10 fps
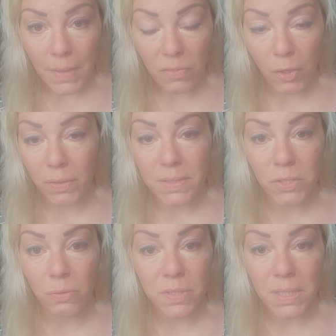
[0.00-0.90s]
There is
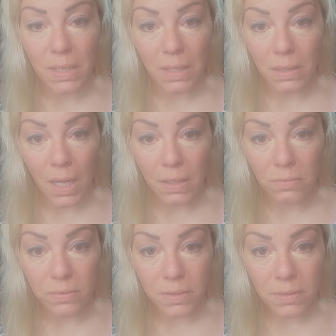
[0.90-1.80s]
no sin in
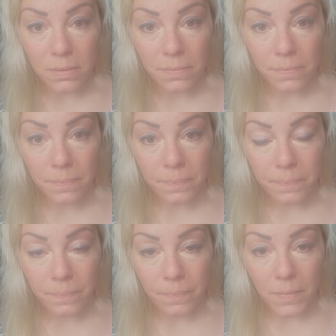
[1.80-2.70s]
love.
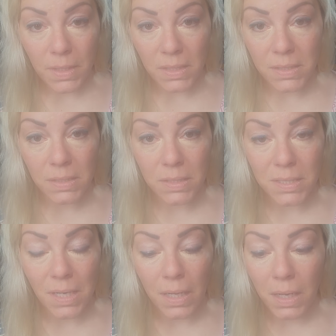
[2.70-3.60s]
The sin
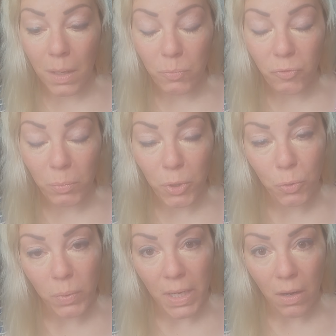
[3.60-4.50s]
does not come from who
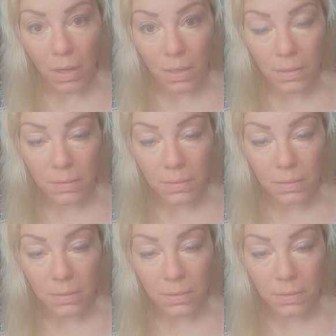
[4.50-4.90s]
we are